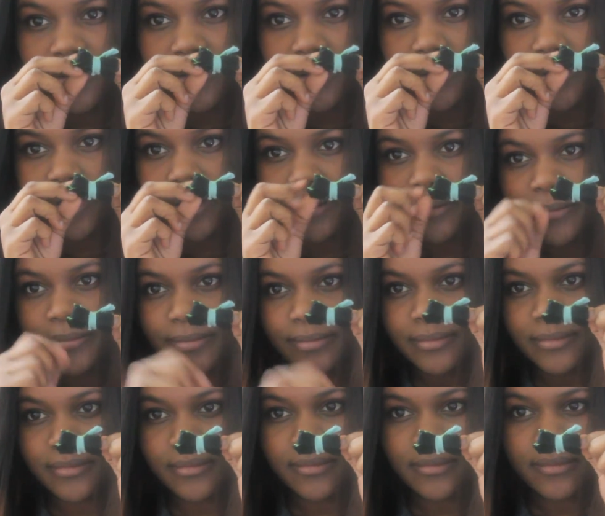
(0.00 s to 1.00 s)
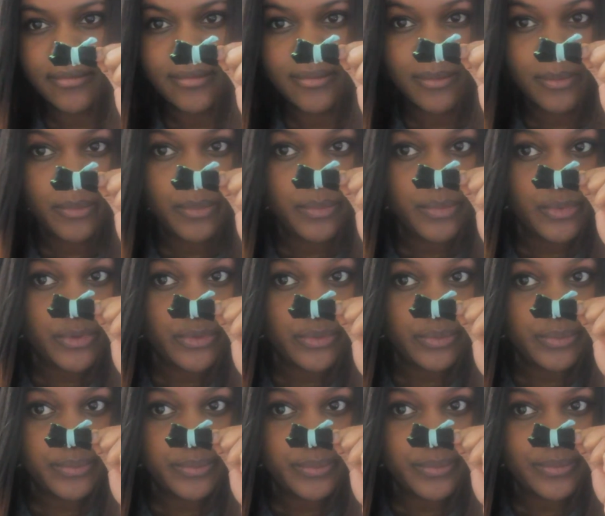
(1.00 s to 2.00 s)
There we go.
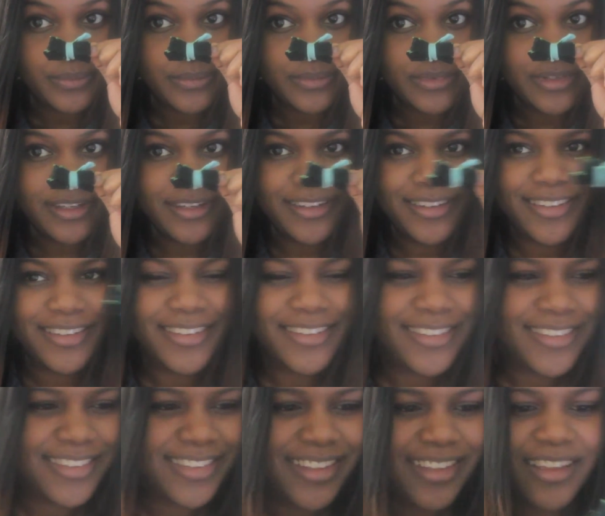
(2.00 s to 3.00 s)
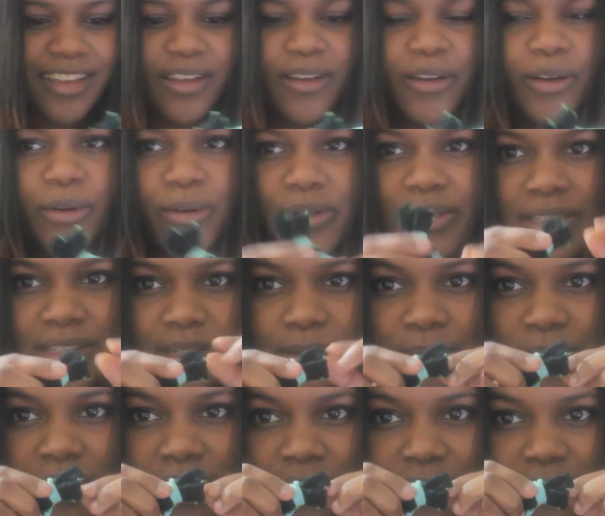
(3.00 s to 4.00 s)
Woo! What was this?